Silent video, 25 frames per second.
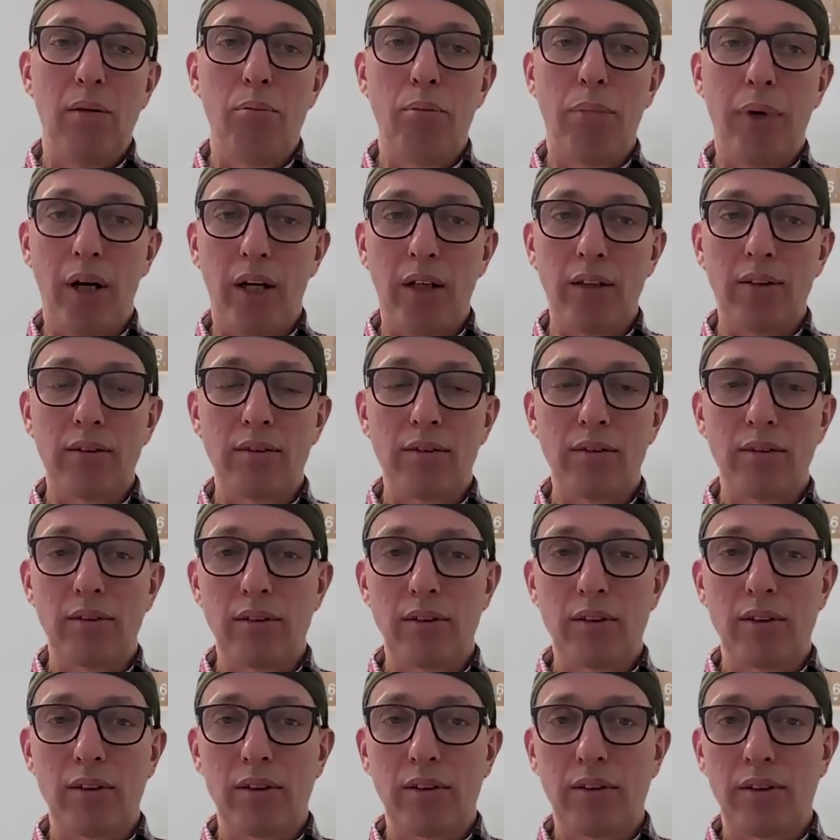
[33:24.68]
but
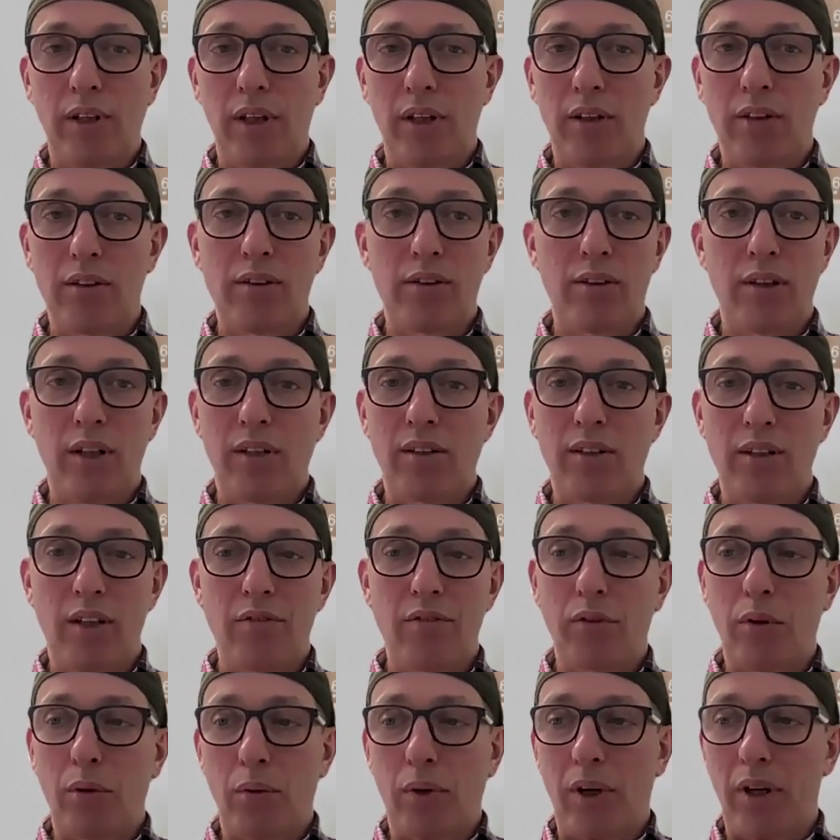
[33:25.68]
there's sticks
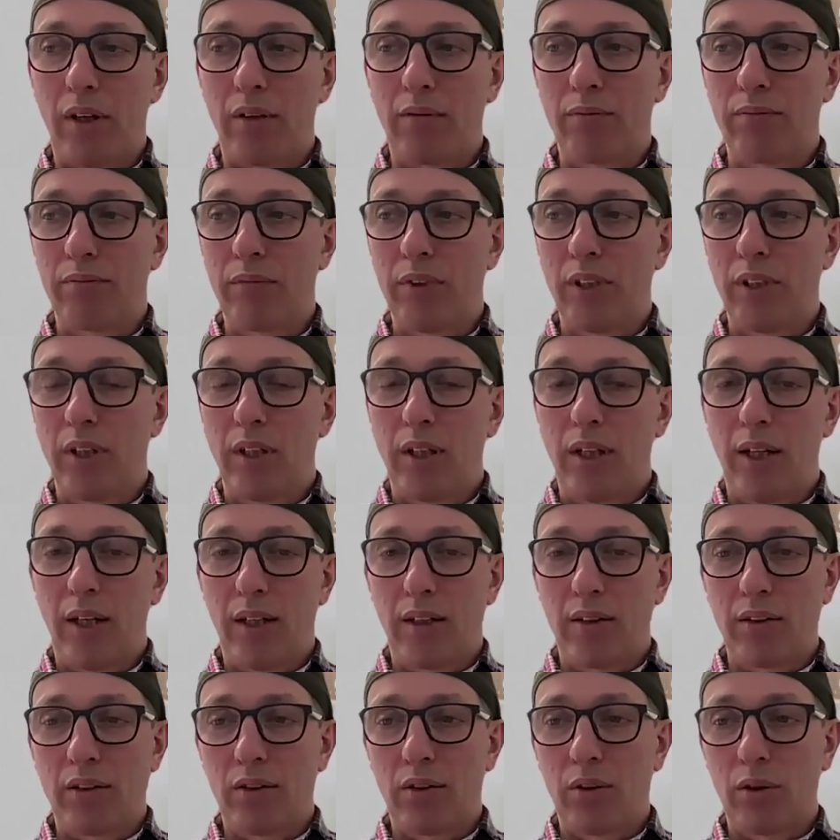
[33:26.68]
everywhere.
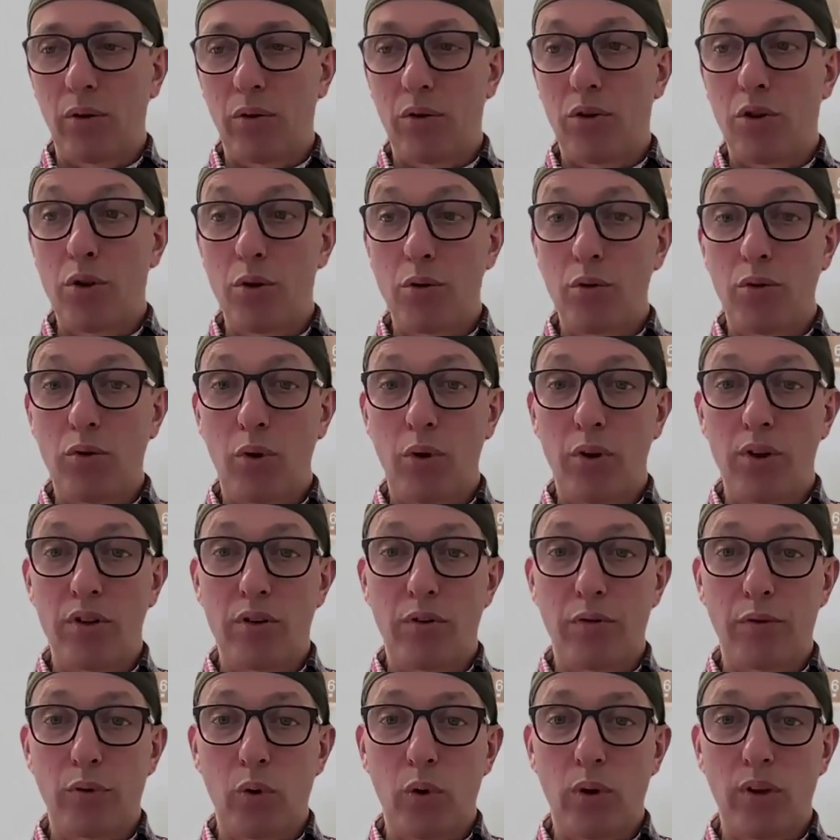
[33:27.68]
And so chew toys,
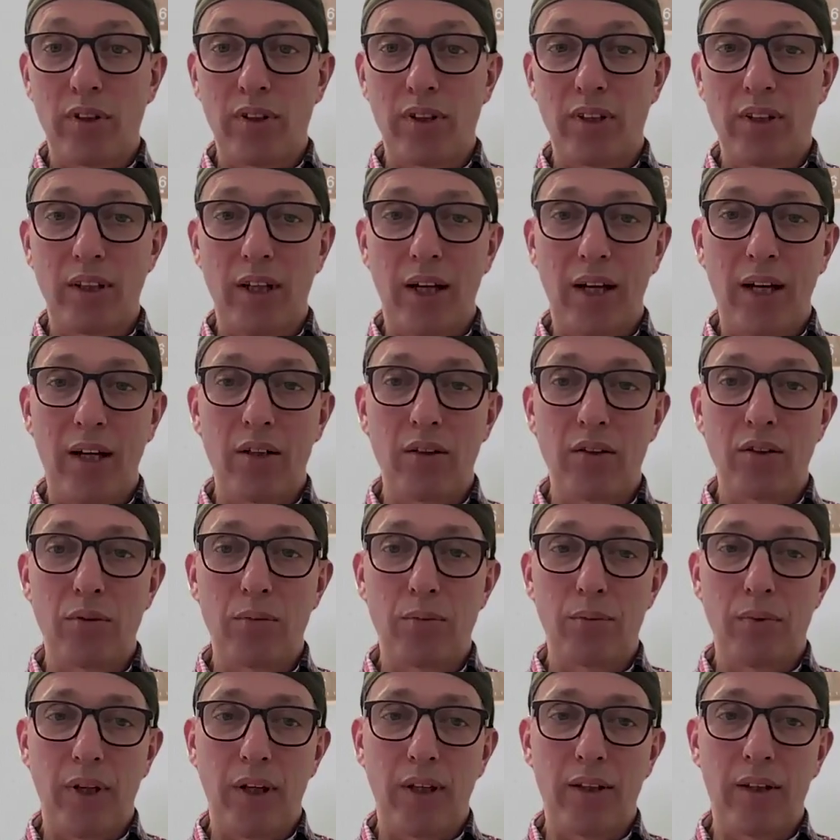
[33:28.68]
of course, in the
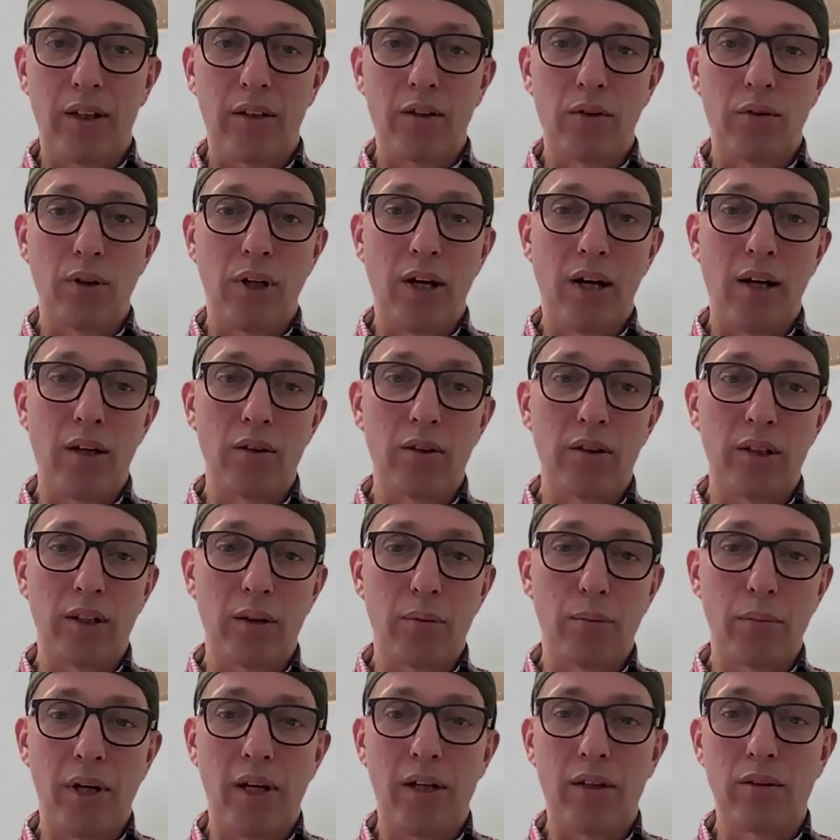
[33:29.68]
house, and then you're out and
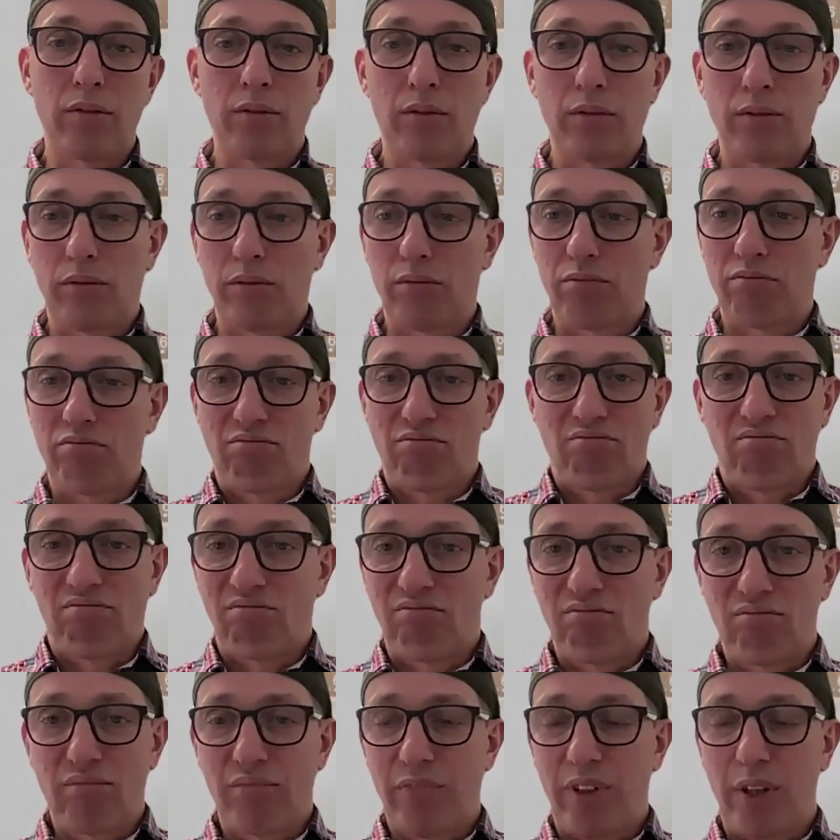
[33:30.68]
about,
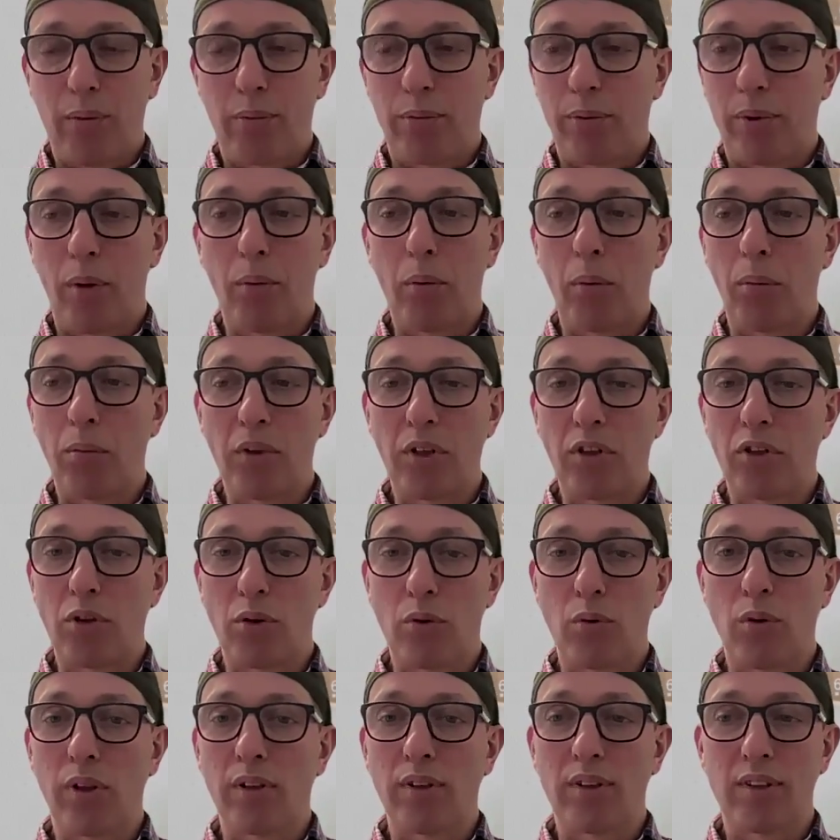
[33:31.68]
they'll probably
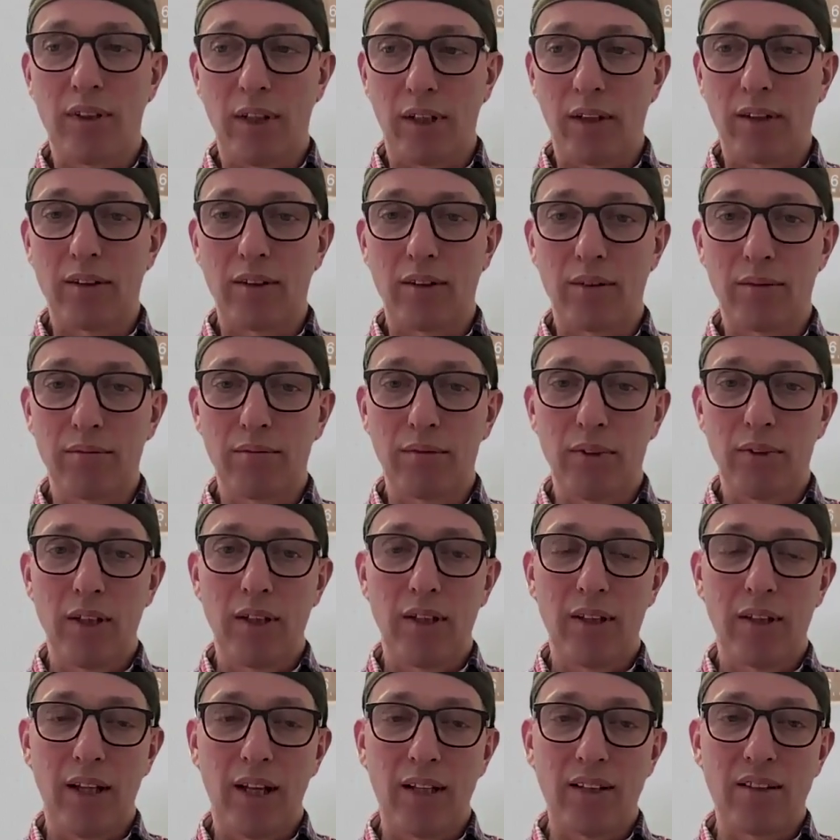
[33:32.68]
chew on sticks.
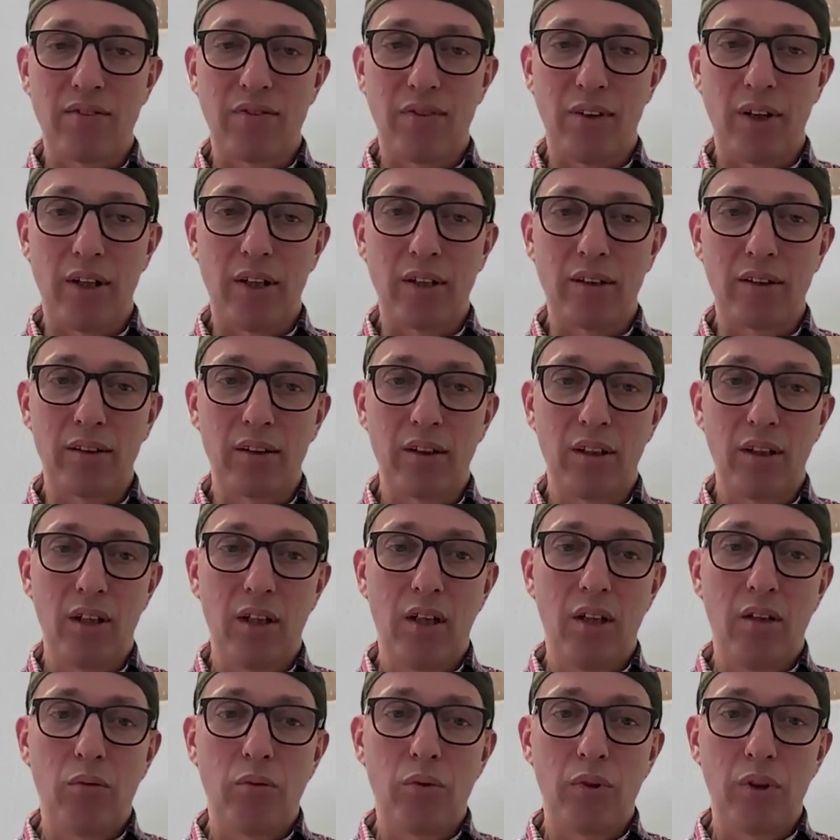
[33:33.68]
That's fine.
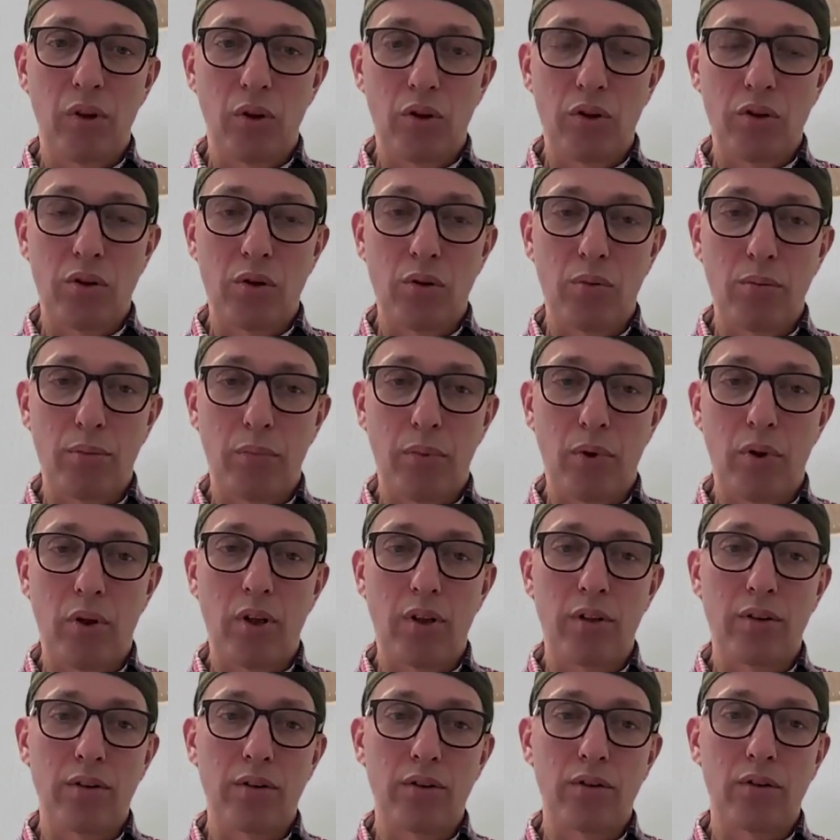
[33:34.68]
We also
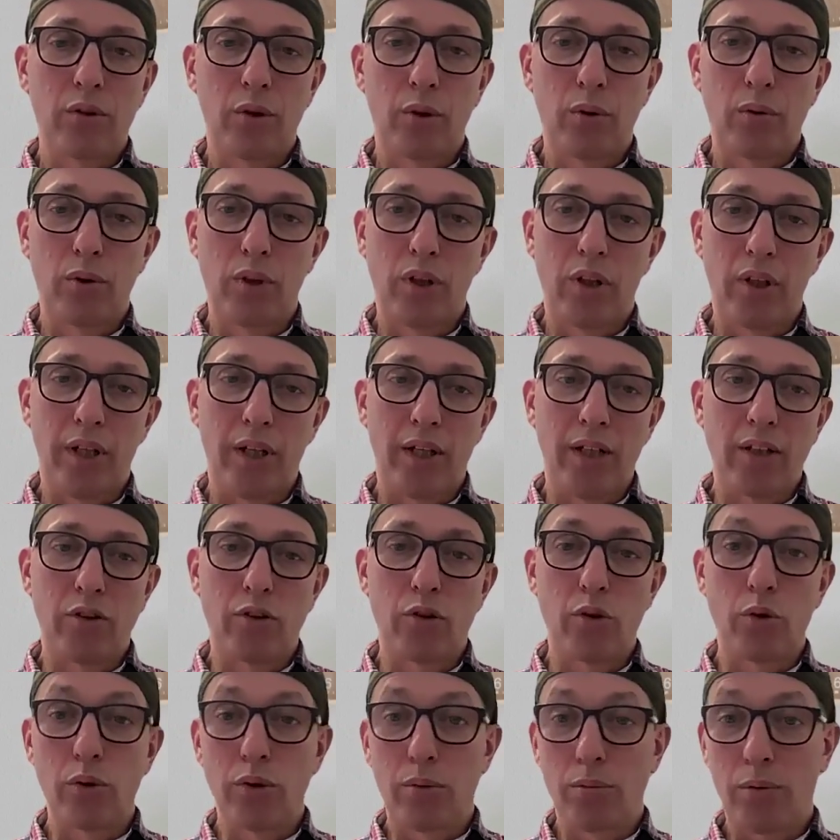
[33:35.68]
bought Cola a
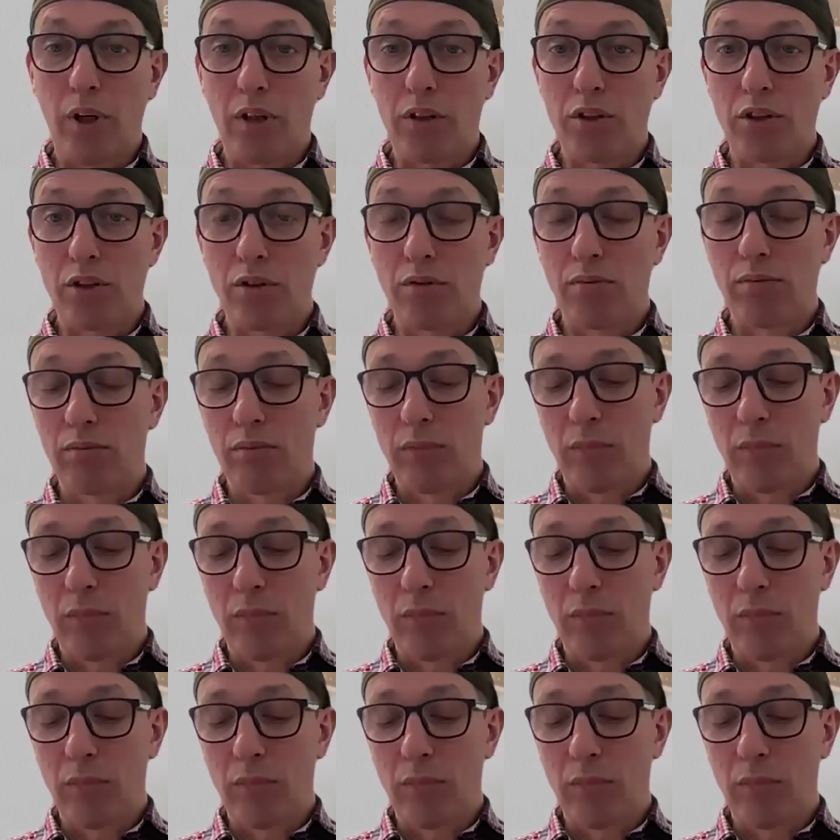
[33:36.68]
toothbrush,